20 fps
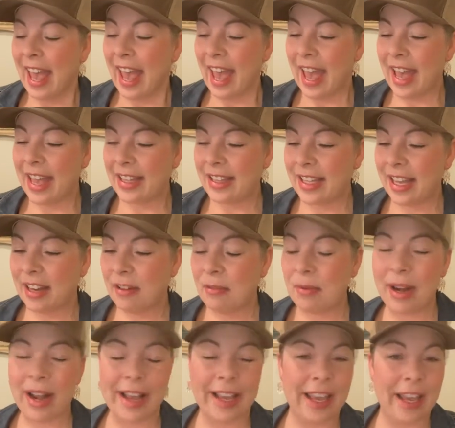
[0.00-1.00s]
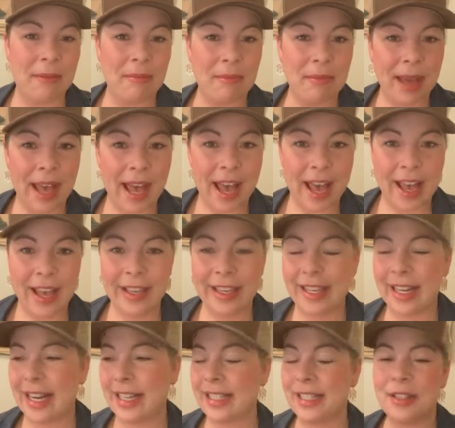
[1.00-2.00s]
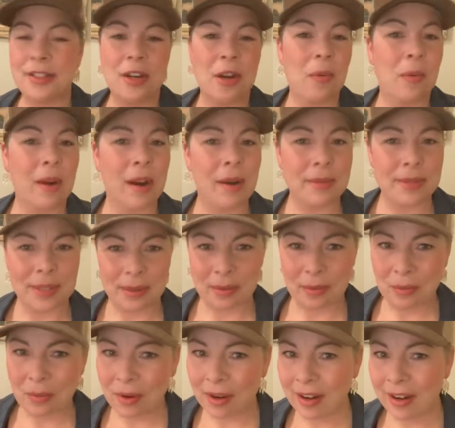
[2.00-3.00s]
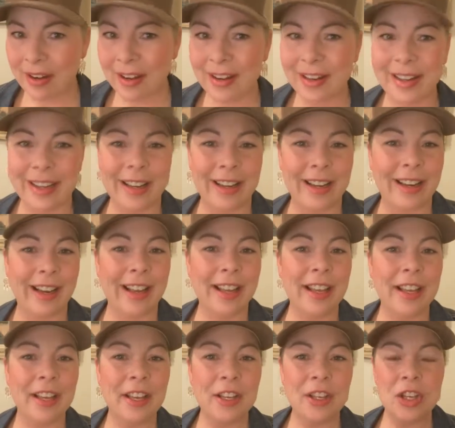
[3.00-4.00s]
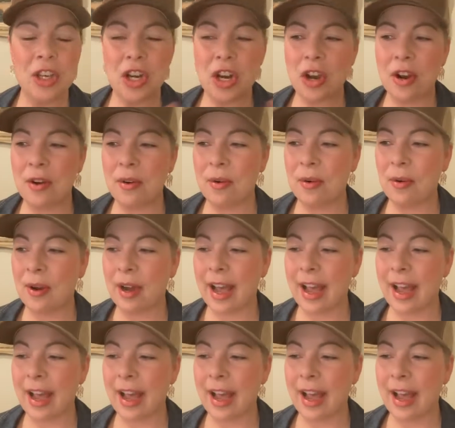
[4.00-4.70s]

And then when I came back and I didn't know where I was going to work, and you know,